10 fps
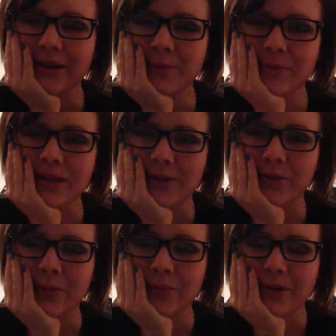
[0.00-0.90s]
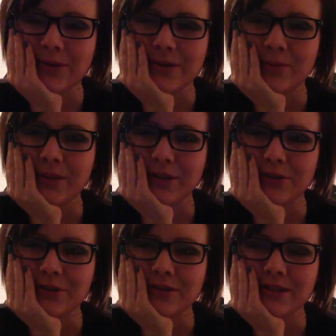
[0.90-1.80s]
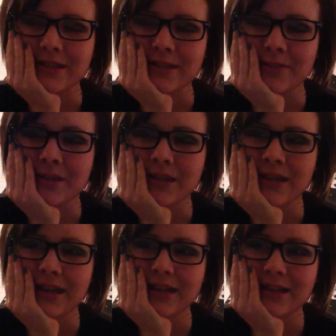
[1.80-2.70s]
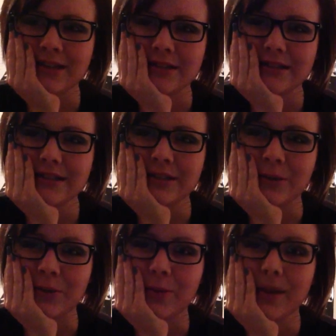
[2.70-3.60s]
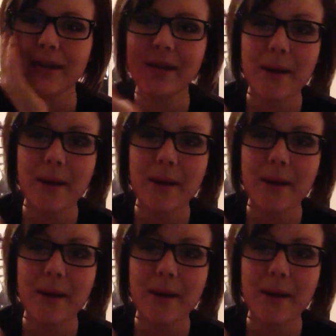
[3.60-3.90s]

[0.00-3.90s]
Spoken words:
I'm gonna go upload some pictures and some B-Cake songs and go to bed.